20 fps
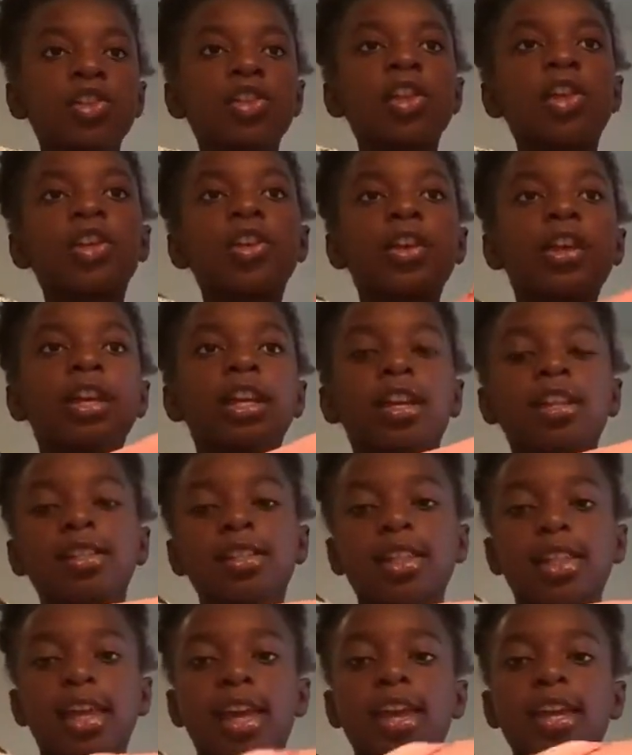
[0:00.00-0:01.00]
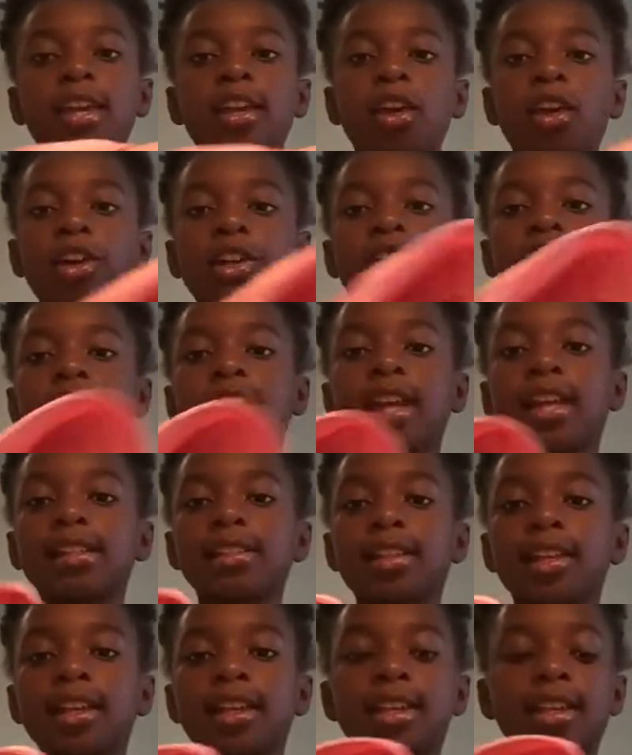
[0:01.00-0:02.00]
so you can just lay it on your
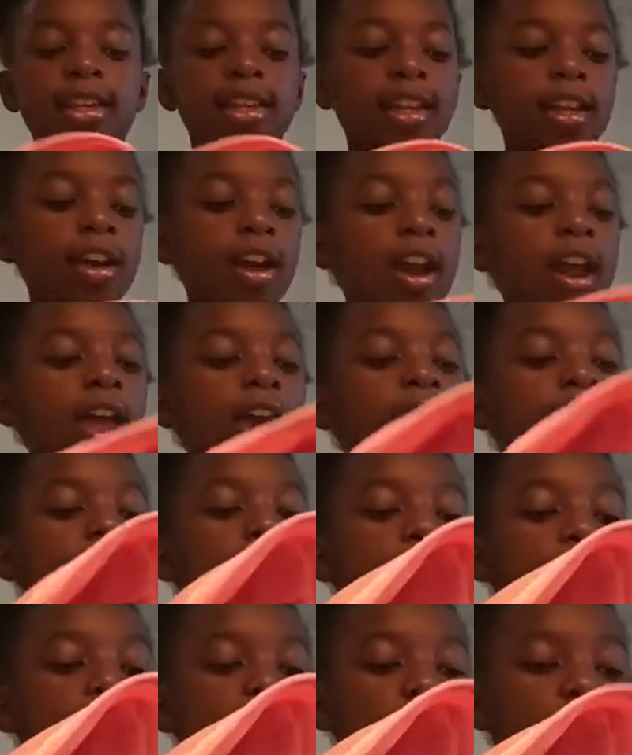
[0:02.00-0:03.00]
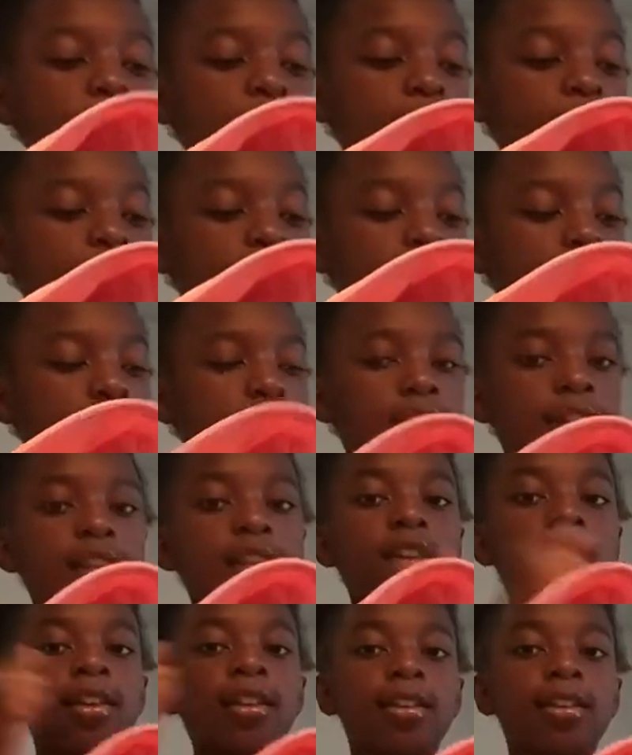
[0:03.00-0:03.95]
desk like here, and you can just